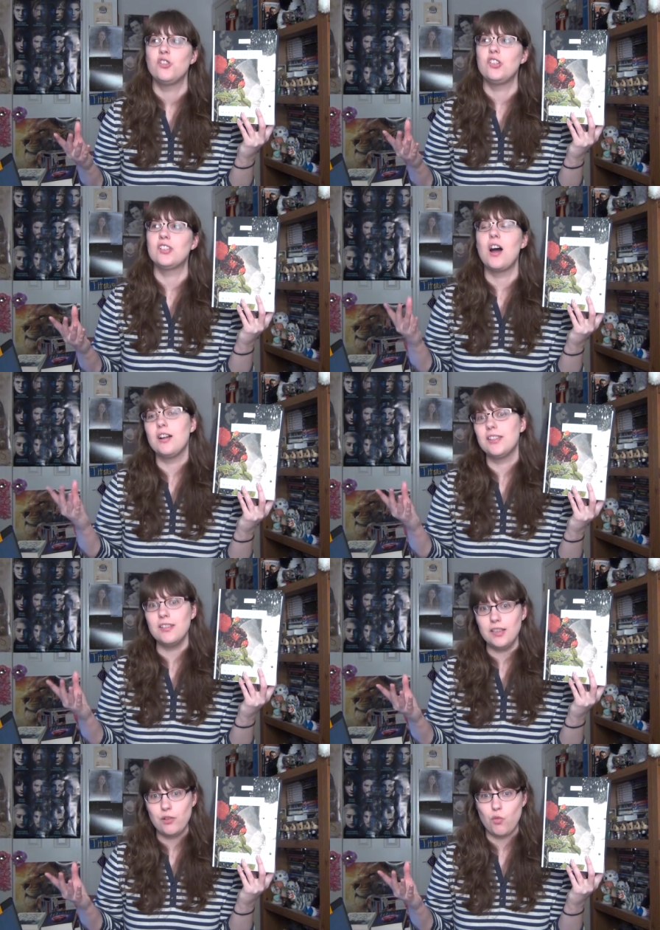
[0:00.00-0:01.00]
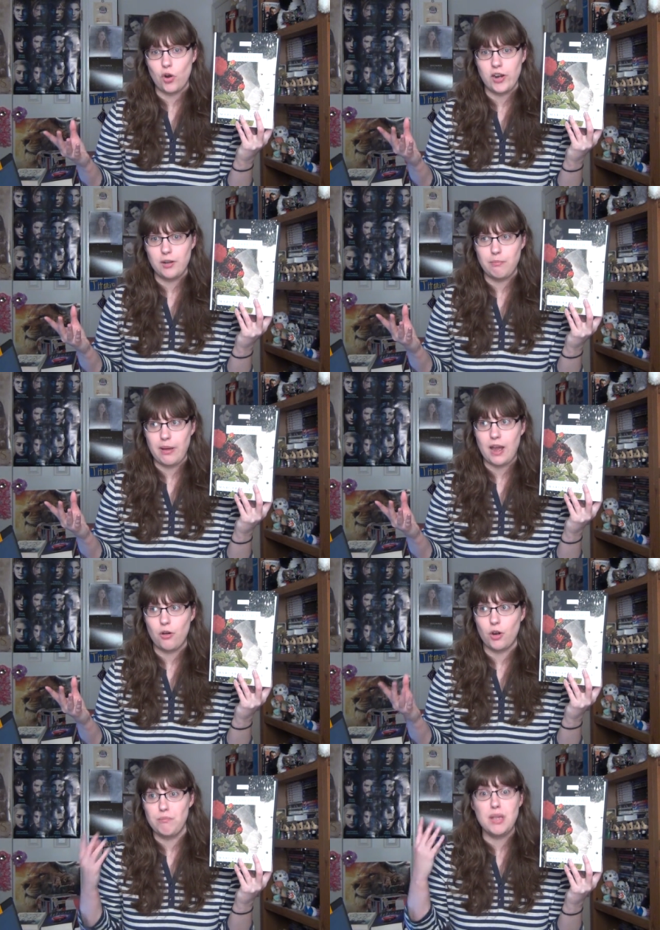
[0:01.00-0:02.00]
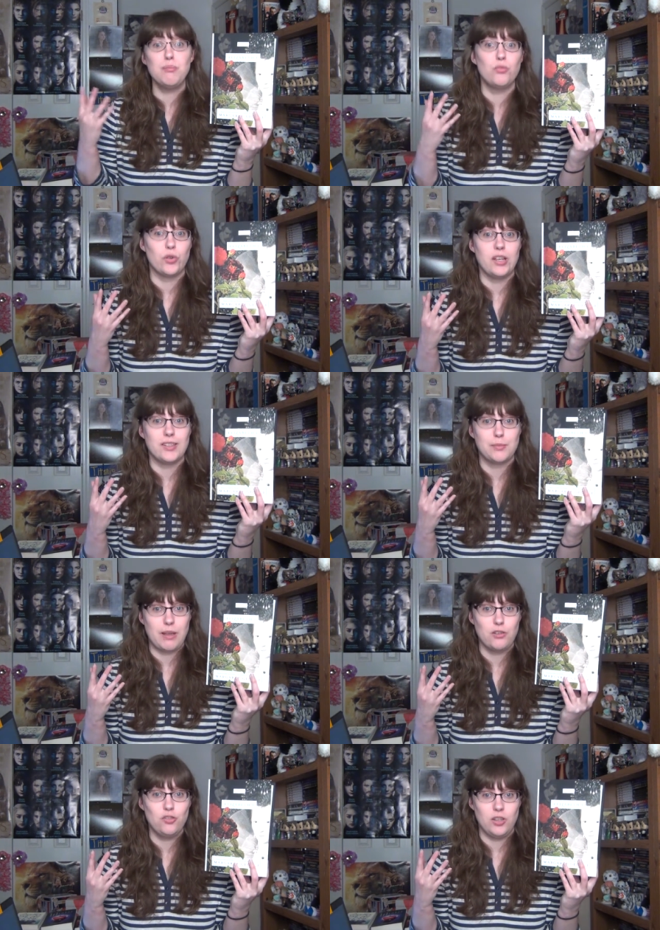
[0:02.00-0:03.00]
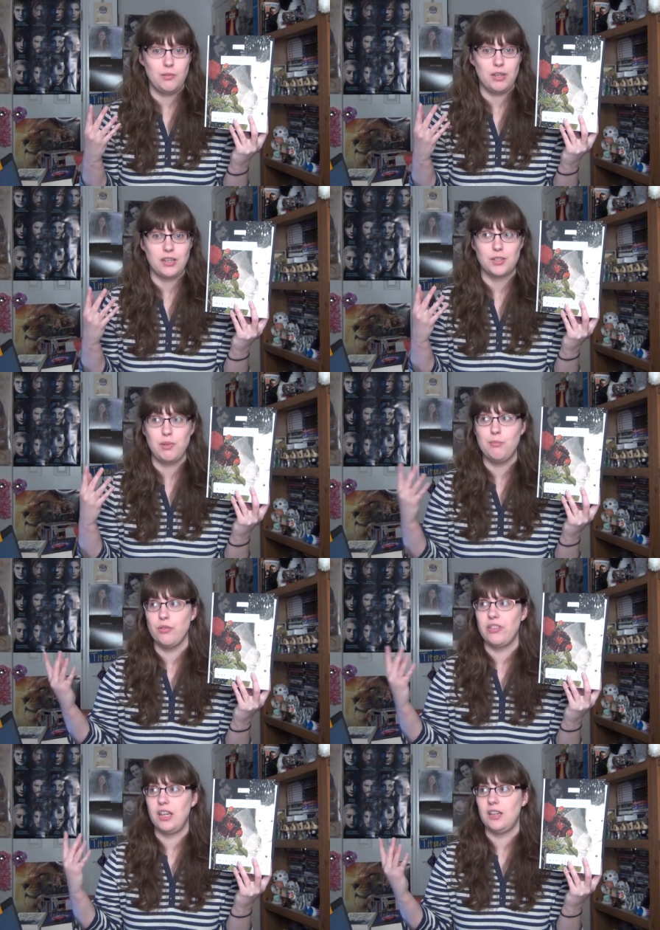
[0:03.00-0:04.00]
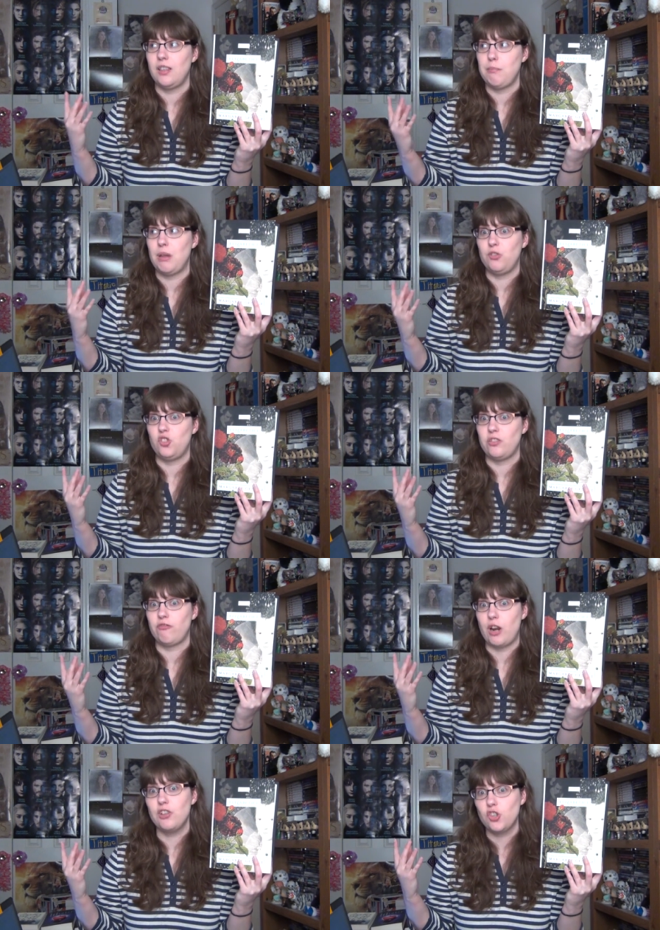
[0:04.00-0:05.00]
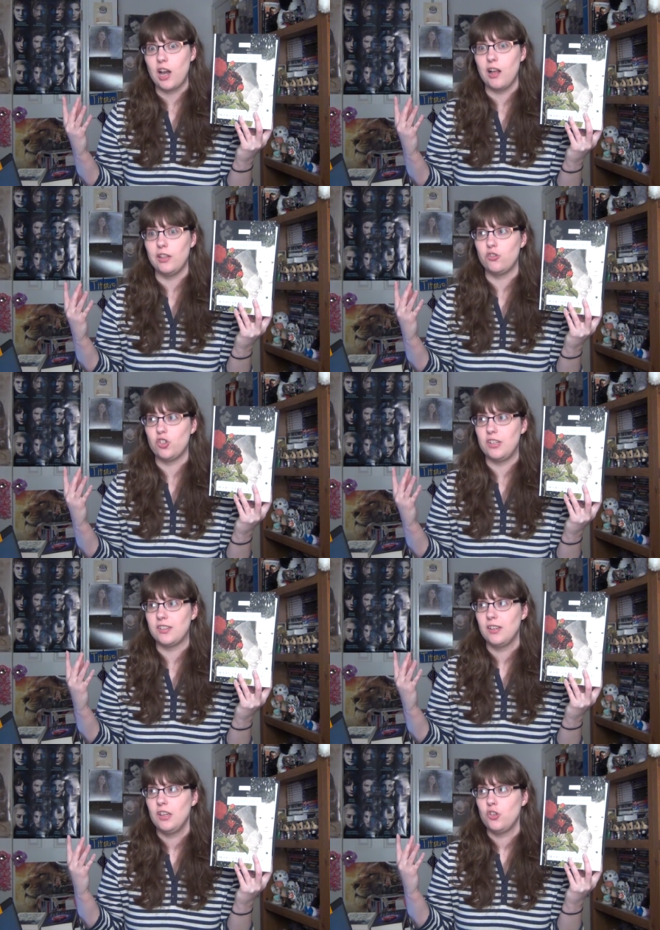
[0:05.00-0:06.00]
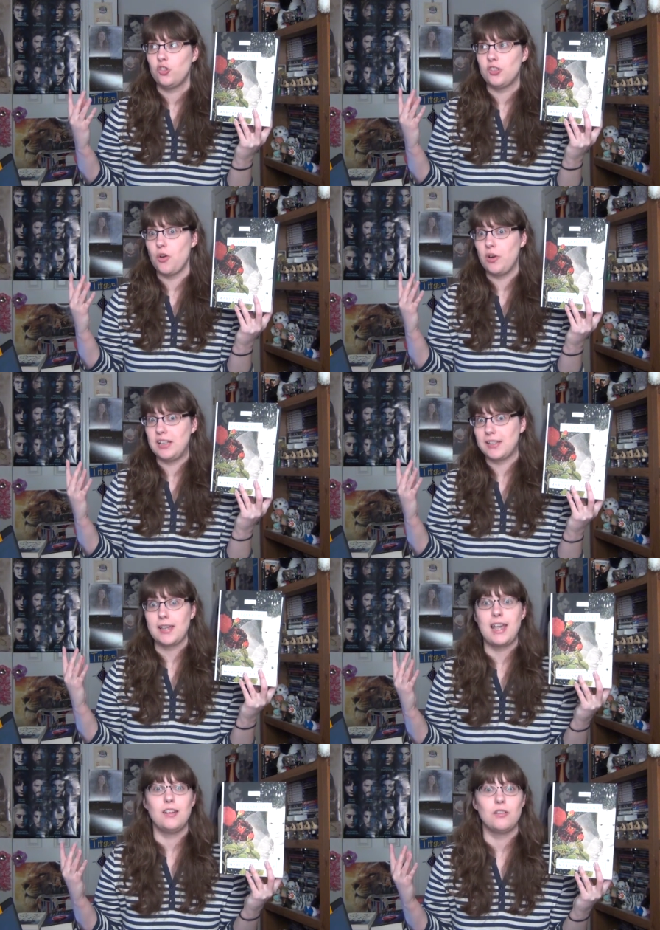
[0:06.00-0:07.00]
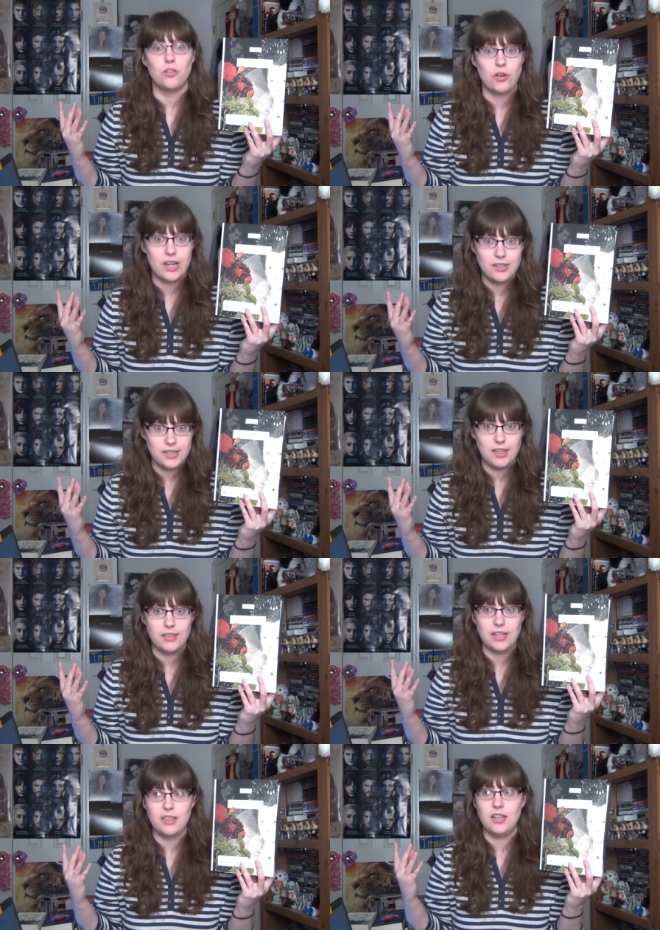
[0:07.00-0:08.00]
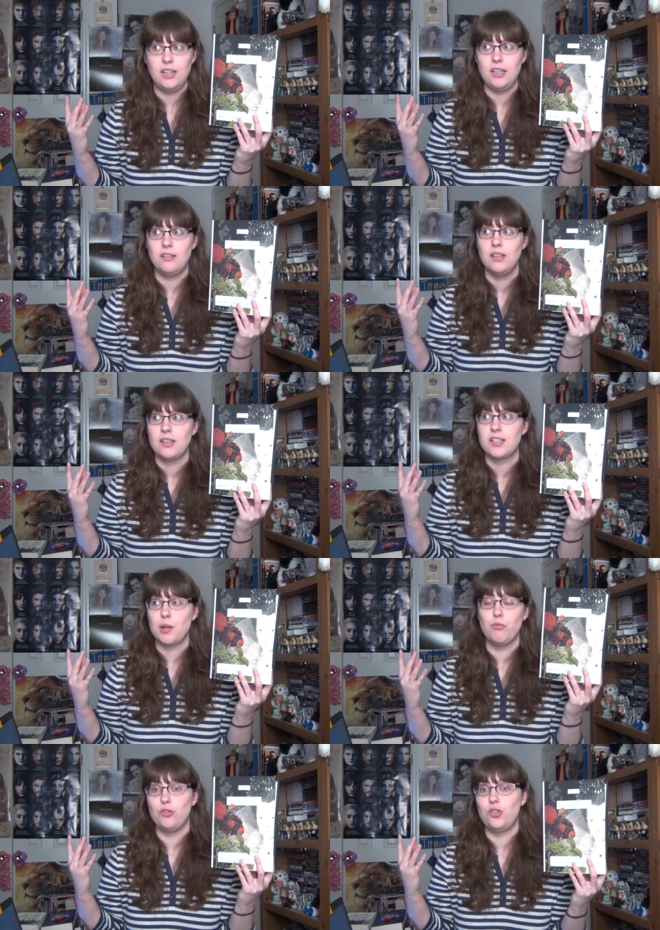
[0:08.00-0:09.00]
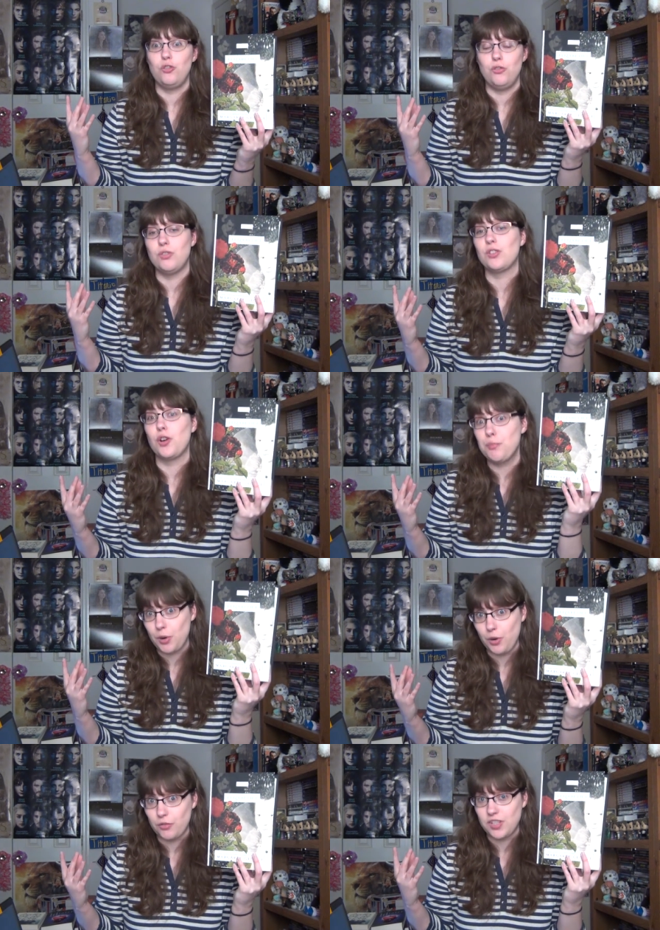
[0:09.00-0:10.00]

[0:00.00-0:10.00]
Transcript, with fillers: she's constantly worried about her memory, especially because people thinking that maybe she's fragile and she's she's going insane and crazy, and that they need someone to usurp her,